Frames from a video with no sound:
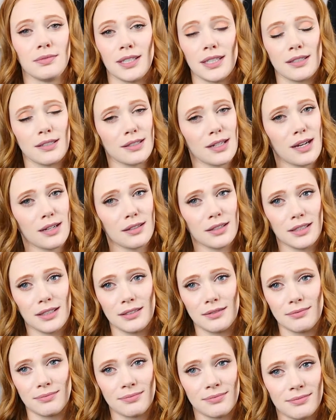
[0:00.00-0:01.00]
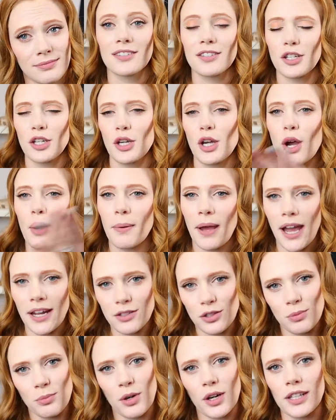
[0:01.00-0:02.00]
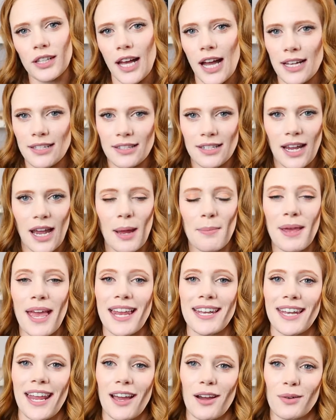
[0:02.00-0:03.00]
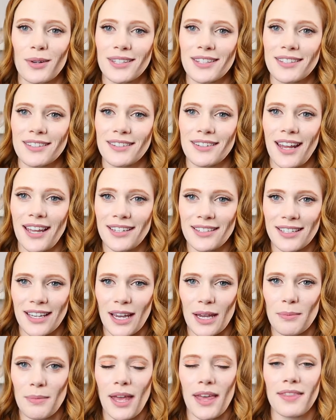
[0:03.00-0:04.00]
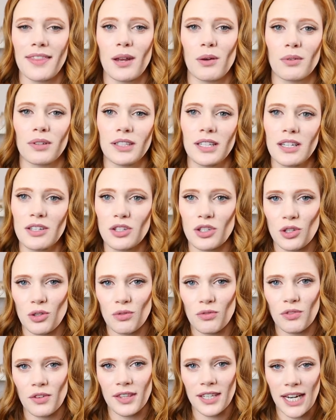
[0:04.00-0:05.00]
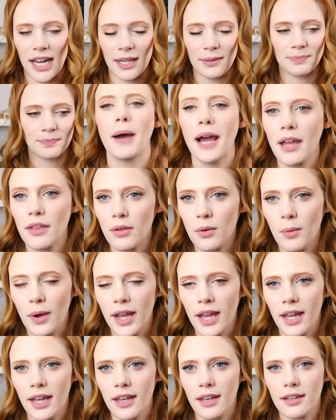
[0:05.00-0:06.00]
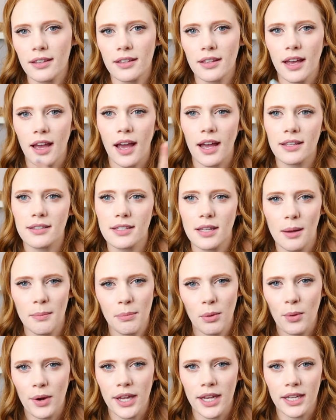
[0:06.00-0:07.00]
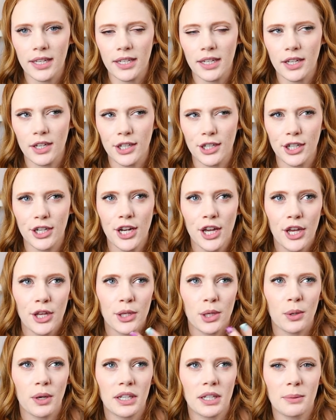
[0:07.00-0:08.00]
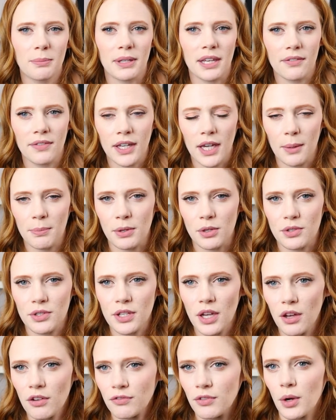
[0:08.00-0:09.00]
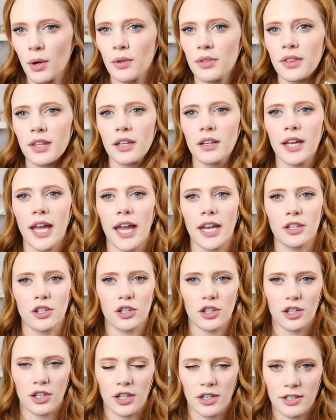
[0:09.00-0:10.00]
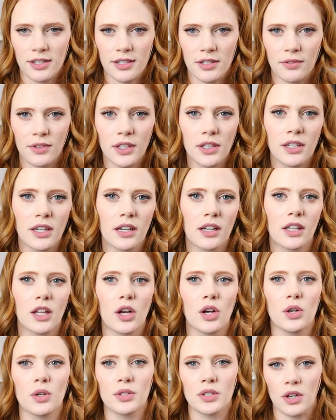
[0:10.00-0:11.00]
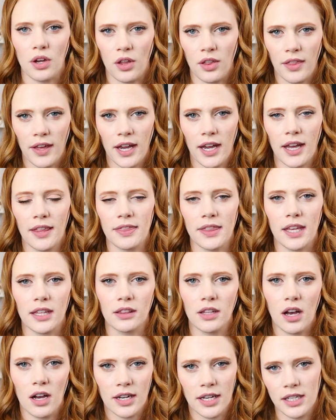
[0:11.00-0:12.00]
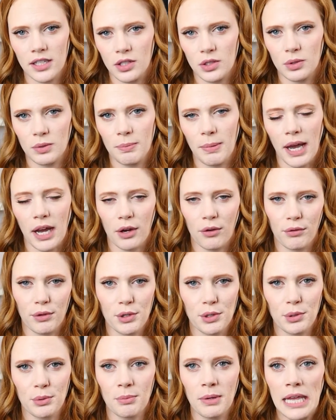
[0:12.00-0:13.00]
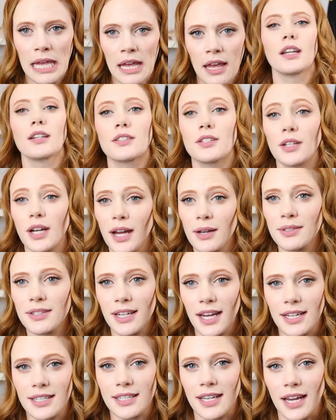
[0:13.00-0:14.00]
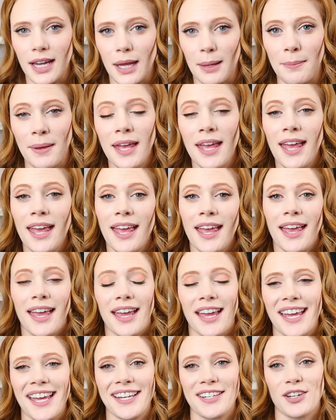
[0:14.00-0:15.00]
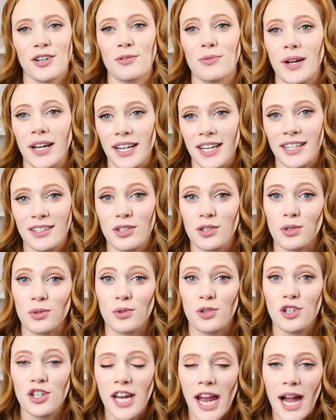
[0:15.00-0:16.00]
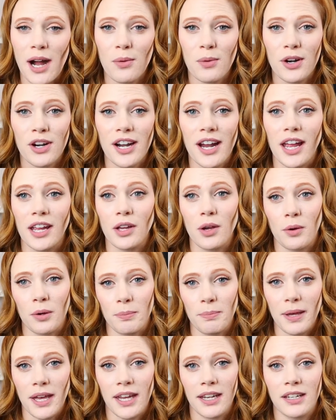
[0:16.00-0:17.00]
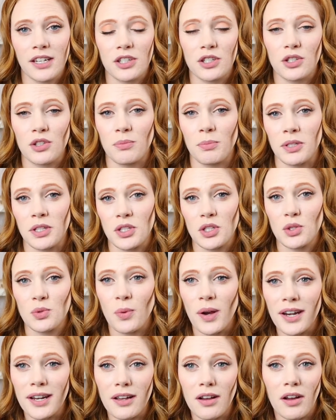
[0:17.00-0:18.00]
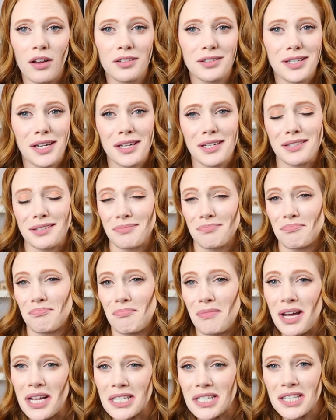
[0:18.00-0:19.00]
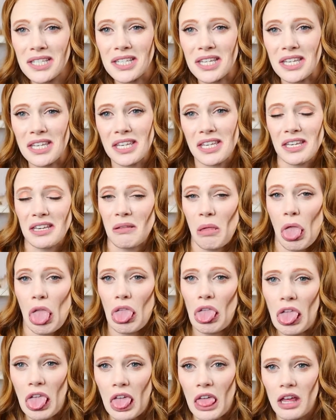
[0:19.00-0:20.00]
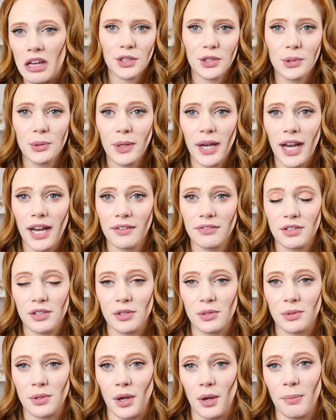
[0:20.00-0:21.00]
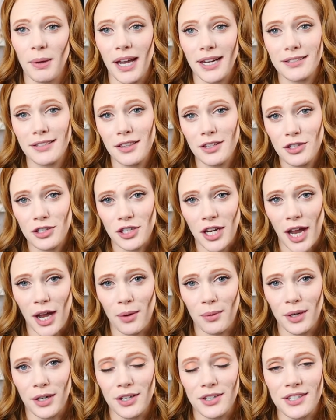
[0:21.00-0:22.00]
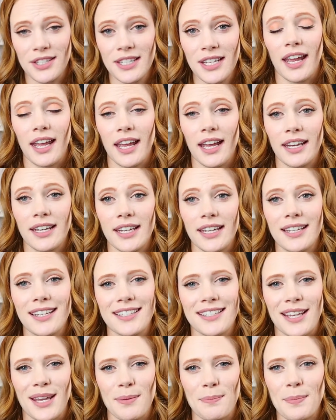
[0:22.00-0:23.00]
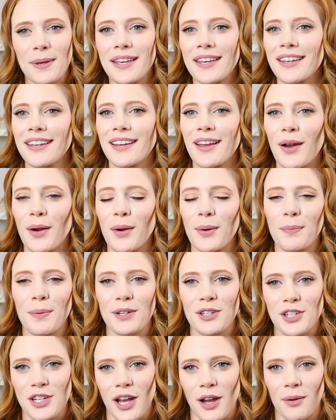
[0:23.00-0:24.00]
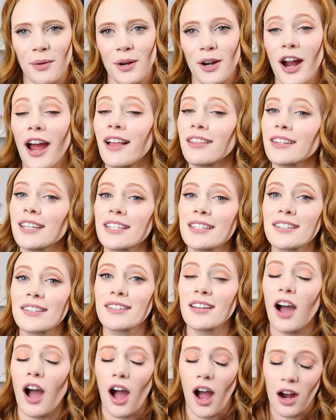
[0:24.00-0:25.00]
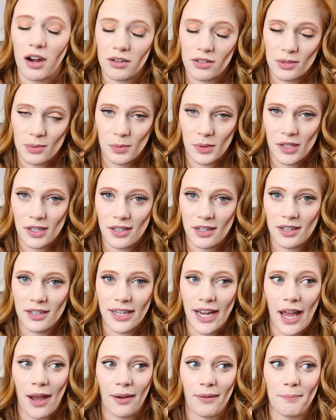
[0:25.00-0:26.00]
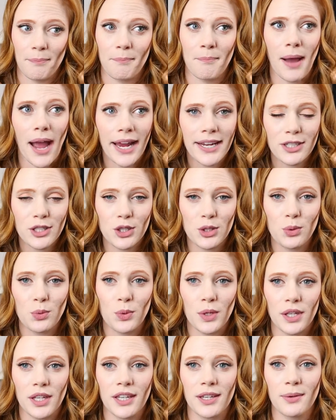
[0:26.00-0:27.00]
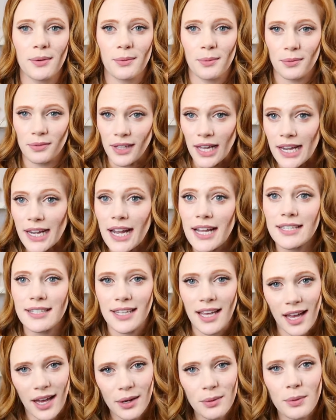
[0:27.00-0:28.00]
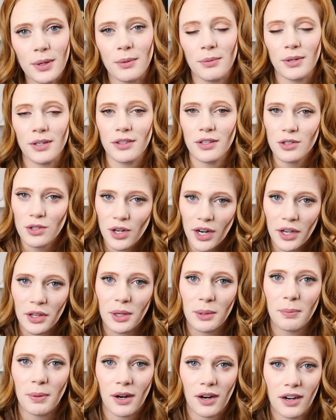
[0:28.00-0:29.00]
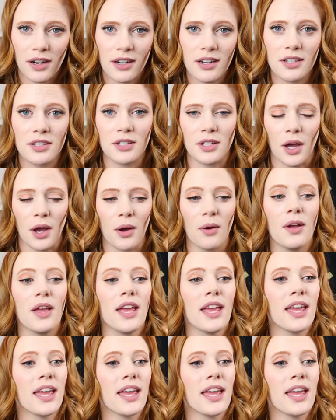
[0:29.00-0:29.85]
it's not good. So you go back, do more class time, and now it's nighttime, and they release you for the night. By the way, at some point in here, you end up giving up your cell phone and your civilian clothes and all that, and they lock it into a back room. So now it's nighttime, and you're ready to shower and go to bed because you've been sweating all day. It's musky, and you have to go back to the showers, and it is a big open shower. At least ours were. Now, mind you, like I said, we were in the trailer park, so